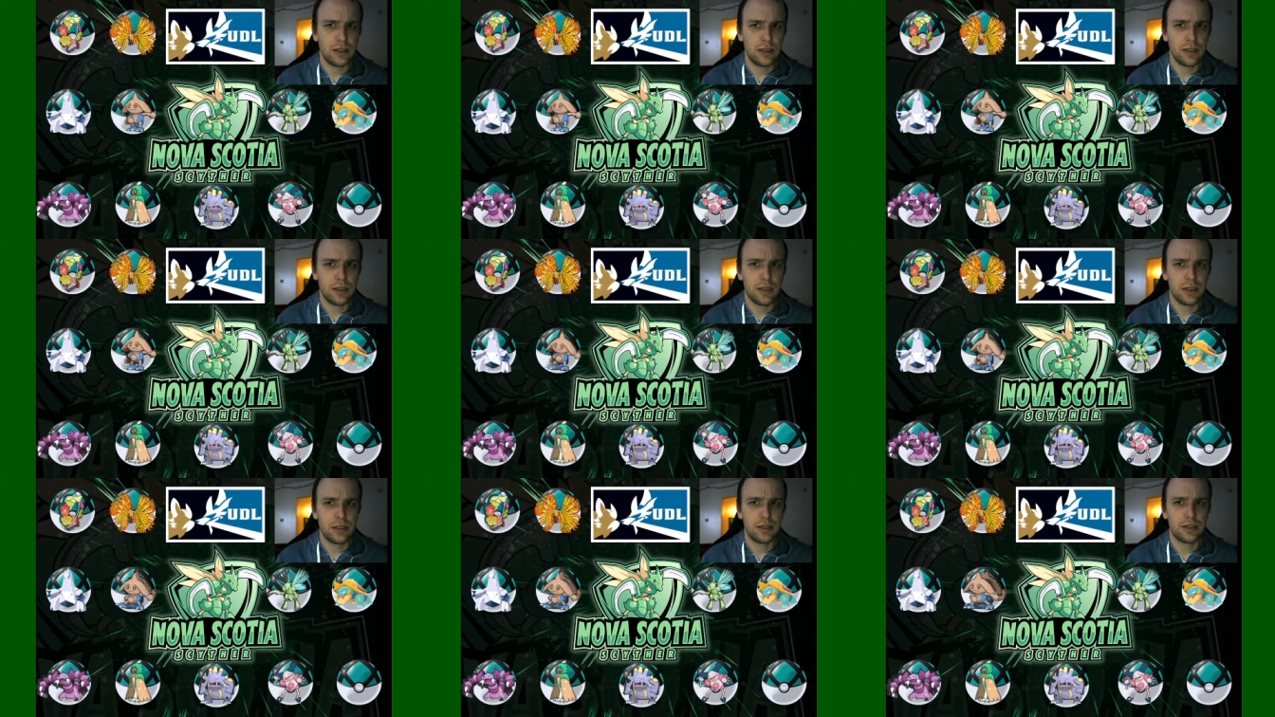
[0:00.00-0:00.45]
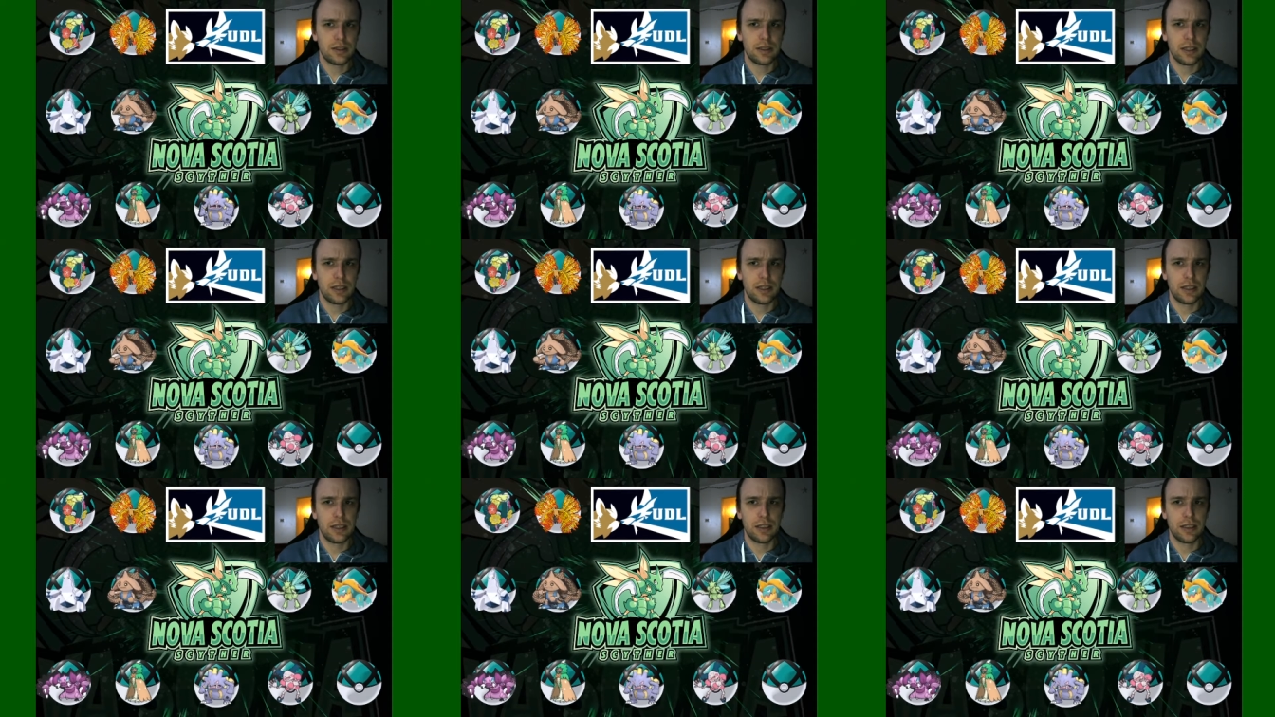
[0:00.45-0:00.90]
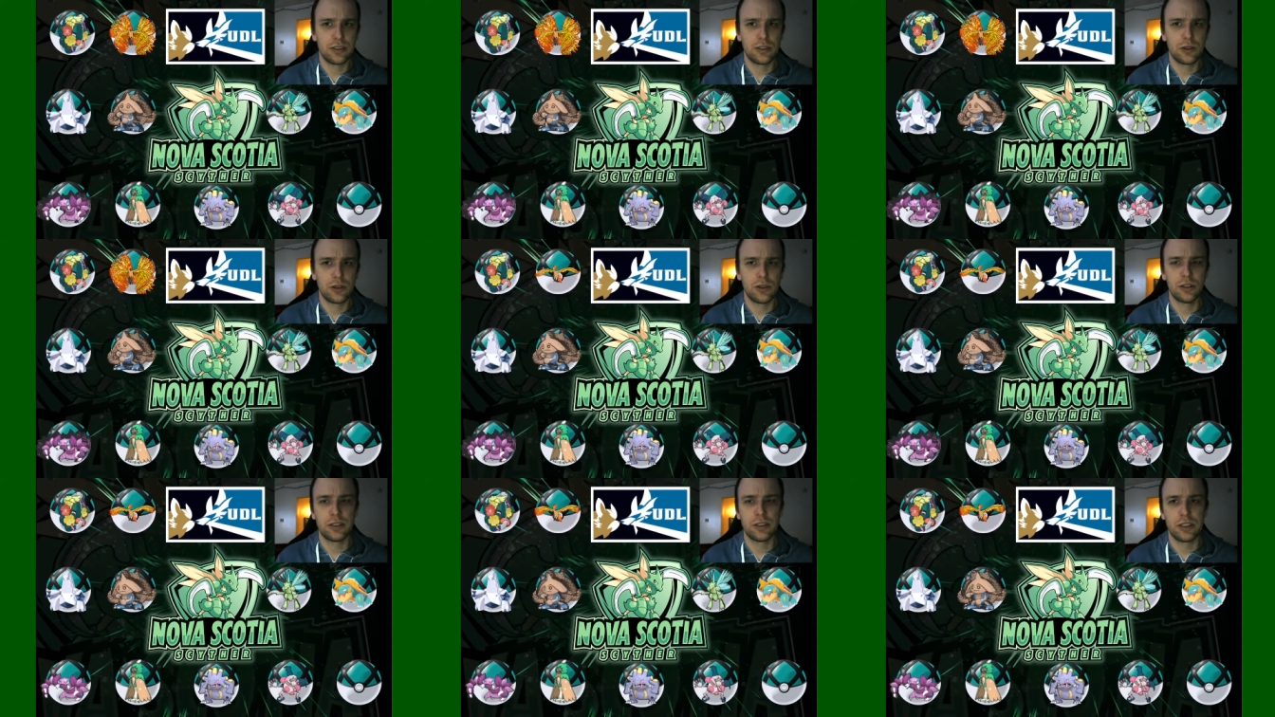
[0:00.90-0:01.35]
do you say, in
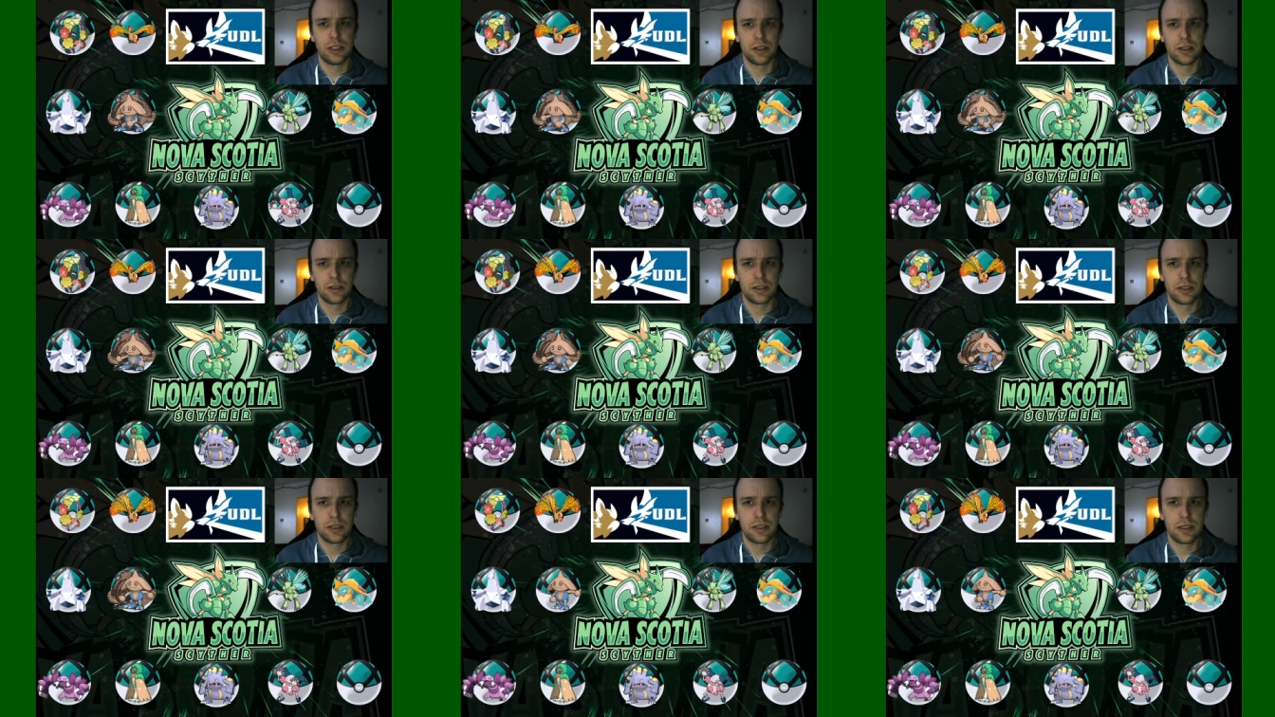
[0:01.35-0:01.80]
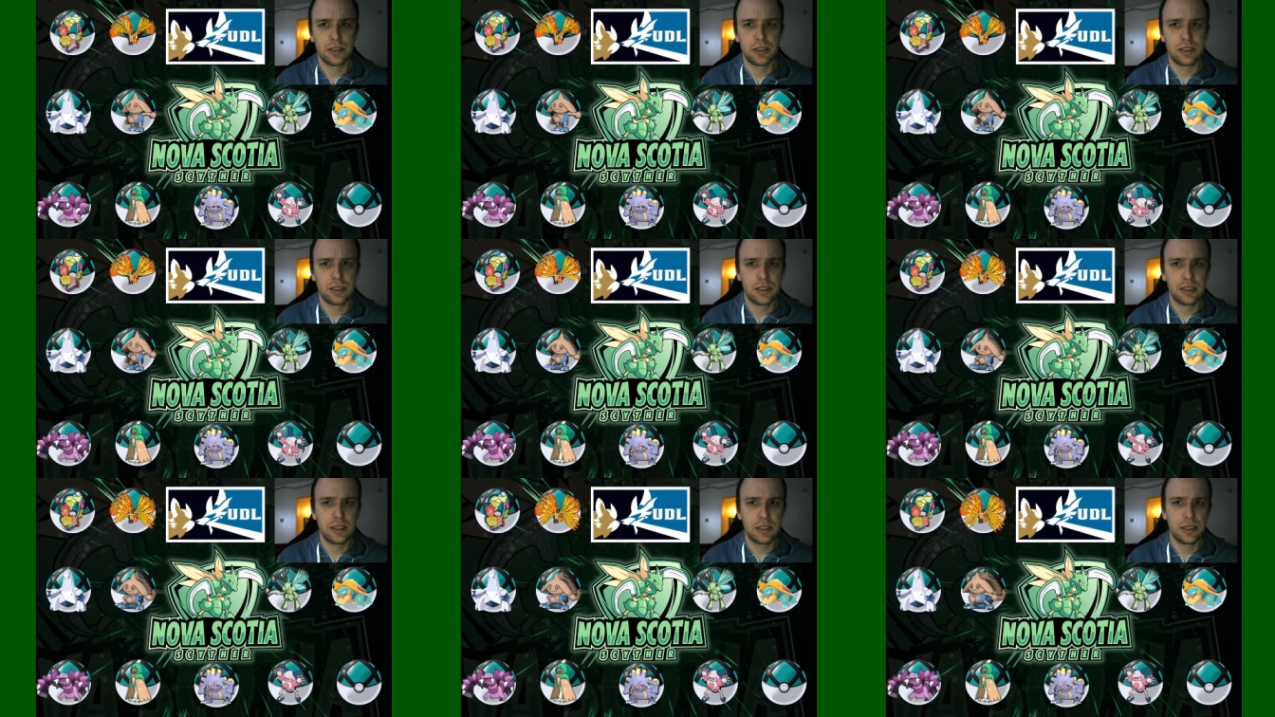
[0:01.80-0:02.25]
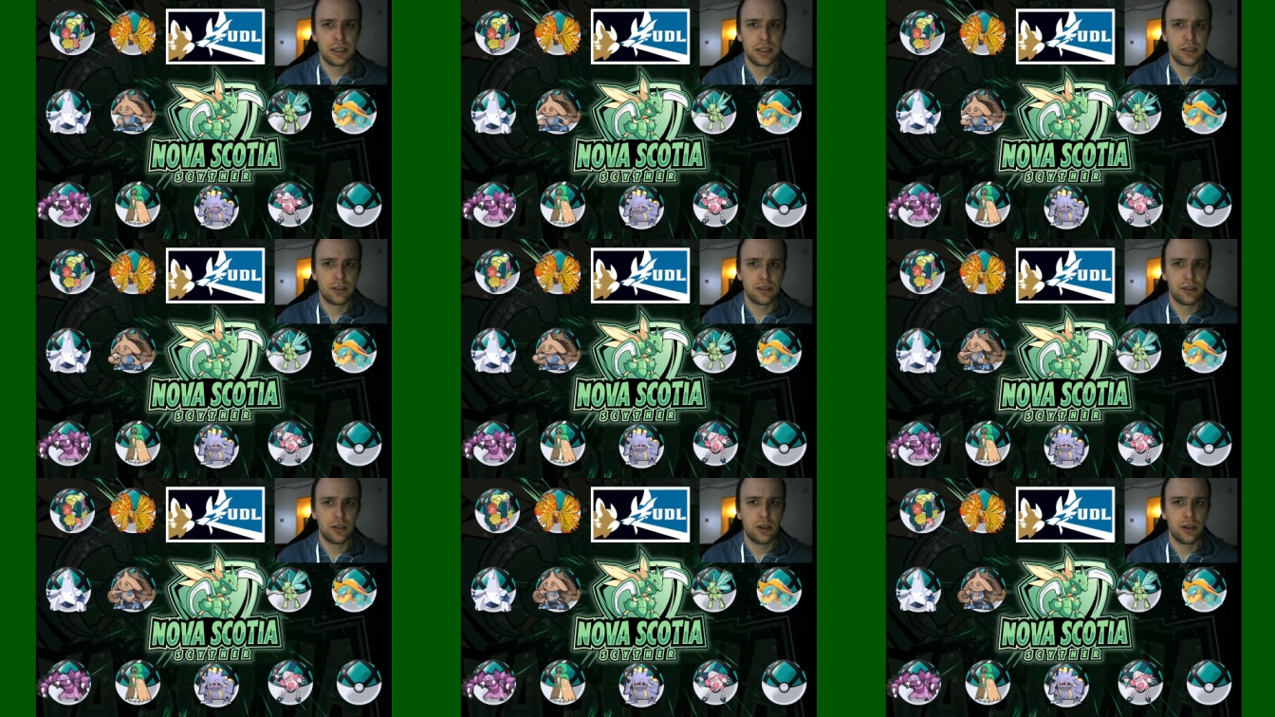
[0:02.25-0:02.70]
Sword and Shield,
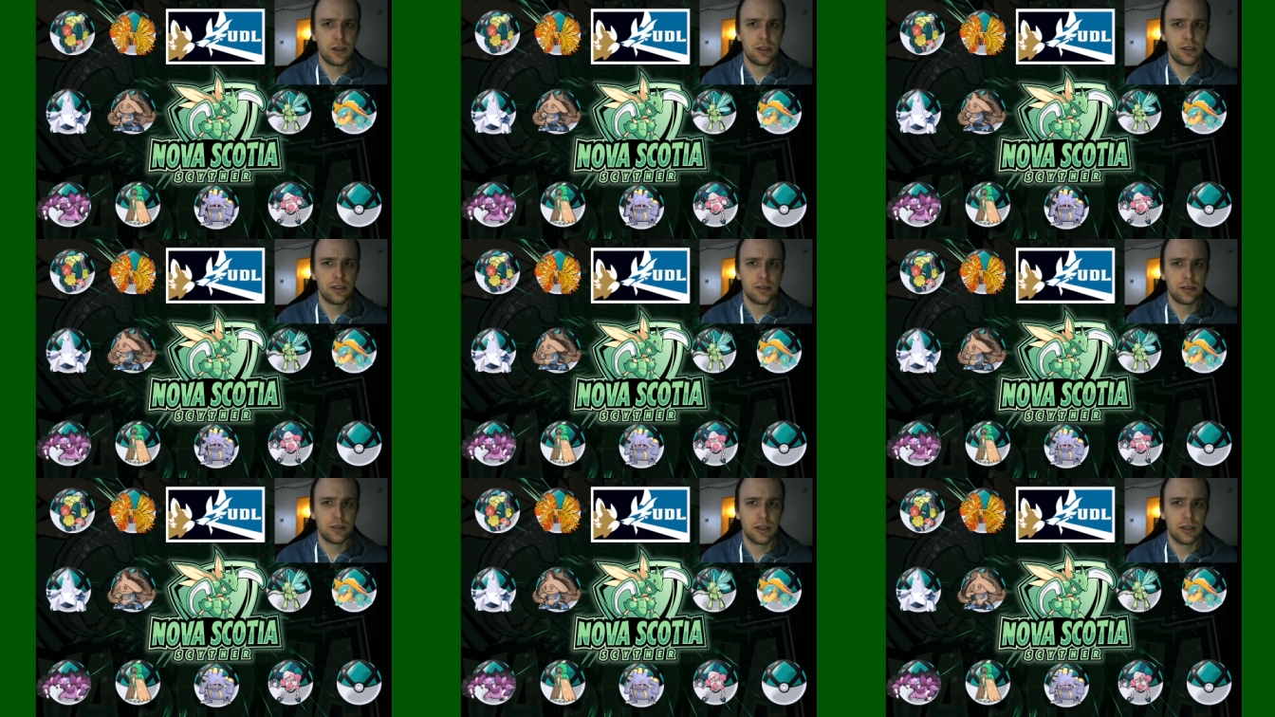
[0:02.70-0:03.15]
because they're all